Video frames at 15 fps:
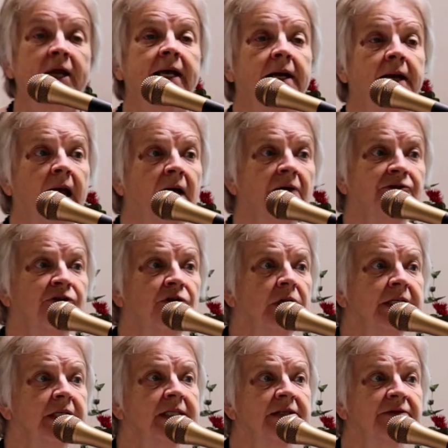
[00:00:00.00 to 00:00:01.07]
we can have
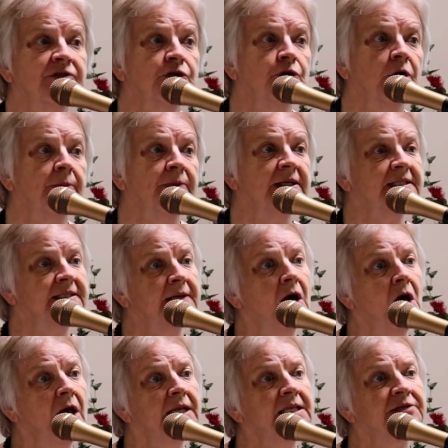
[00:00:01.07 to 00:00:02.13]
fullness of joy
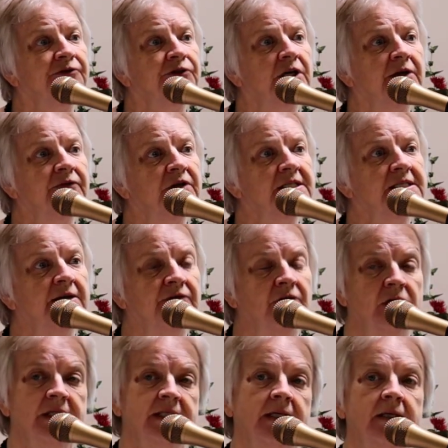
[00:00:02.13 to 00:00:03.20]
besides forgiveness of
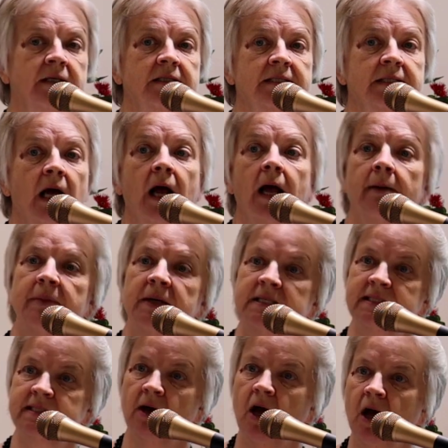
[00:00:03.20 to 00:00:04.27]
our sins,
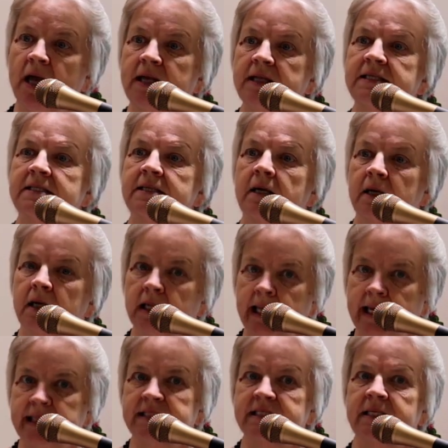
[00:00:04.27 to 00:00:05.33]
besides
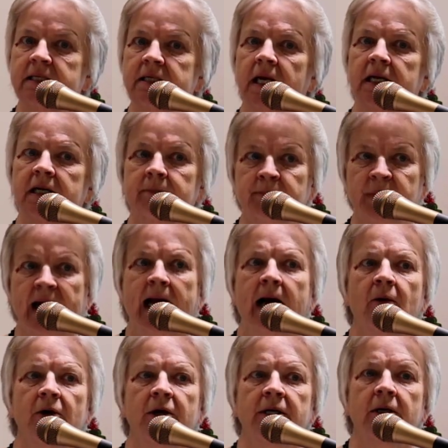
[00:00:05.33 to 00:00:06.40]
cleansing and
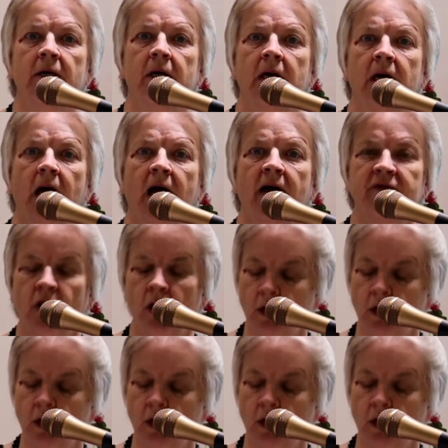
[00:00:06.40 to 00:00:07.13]
empowering of the